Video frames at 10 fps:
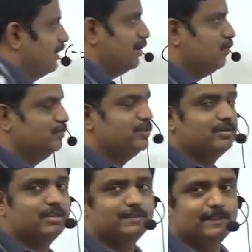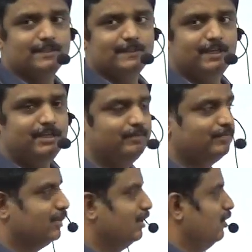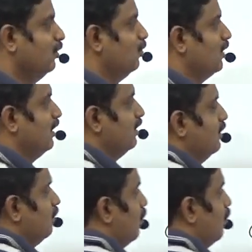you observe this easily? Okay. What